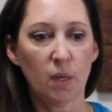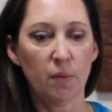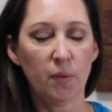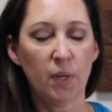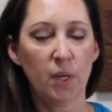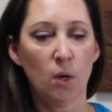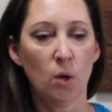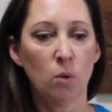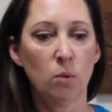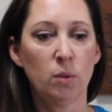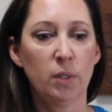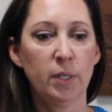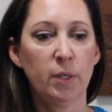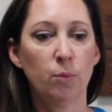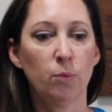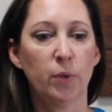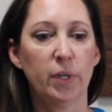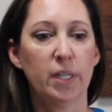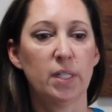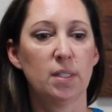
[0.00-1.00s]
the only
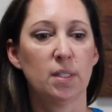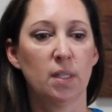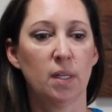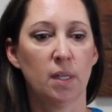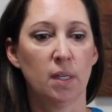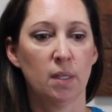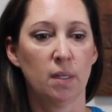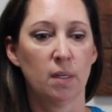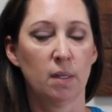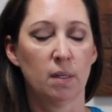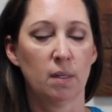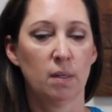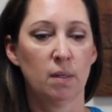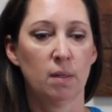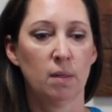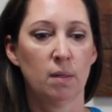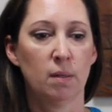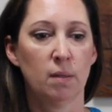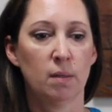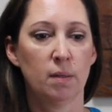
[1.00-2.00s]
reason
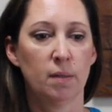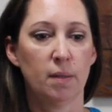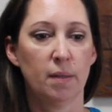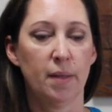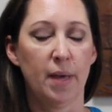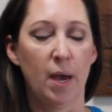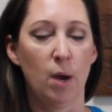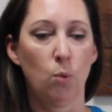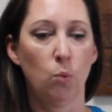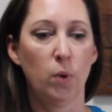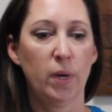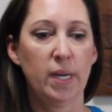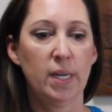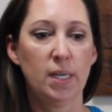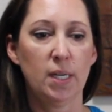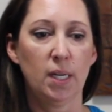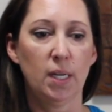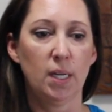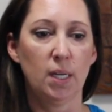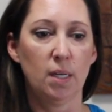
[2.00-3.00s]
that we
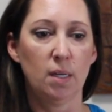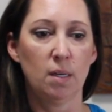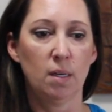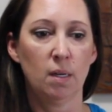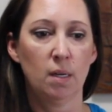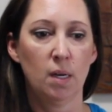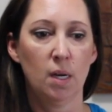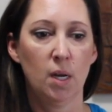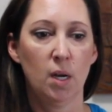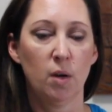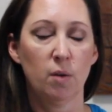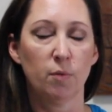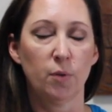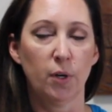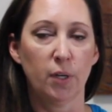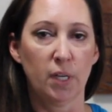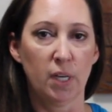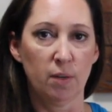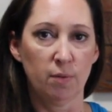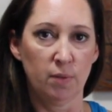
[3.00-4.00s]
need
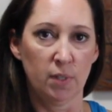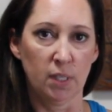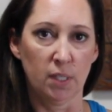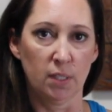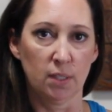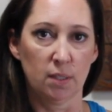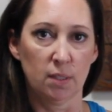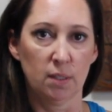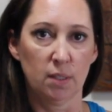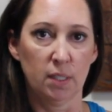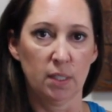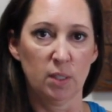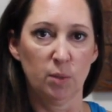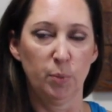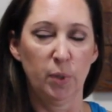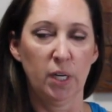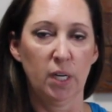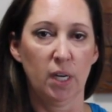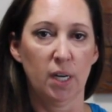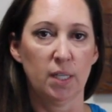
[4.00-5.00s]
forgiveness is
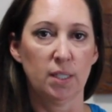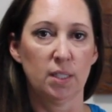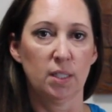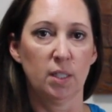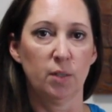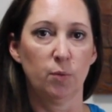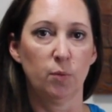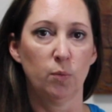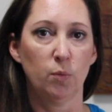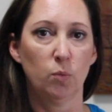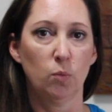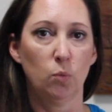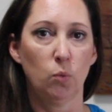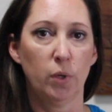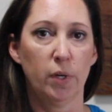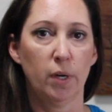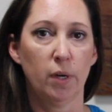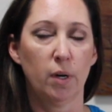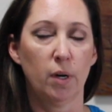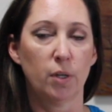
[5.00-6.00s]
because if
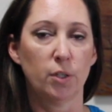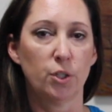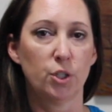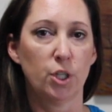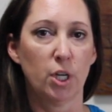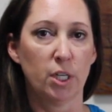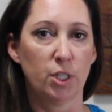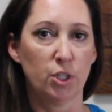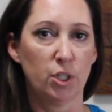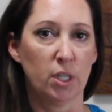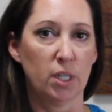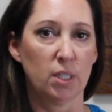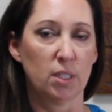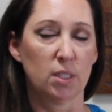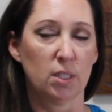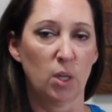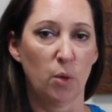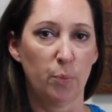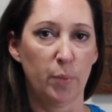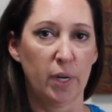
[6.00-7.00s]
we're judging
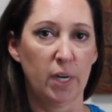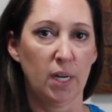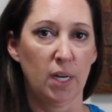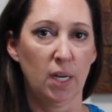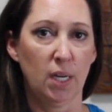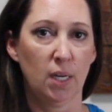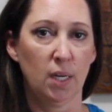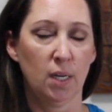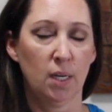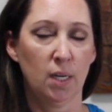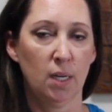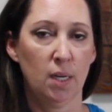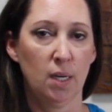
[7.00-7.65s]
somebody.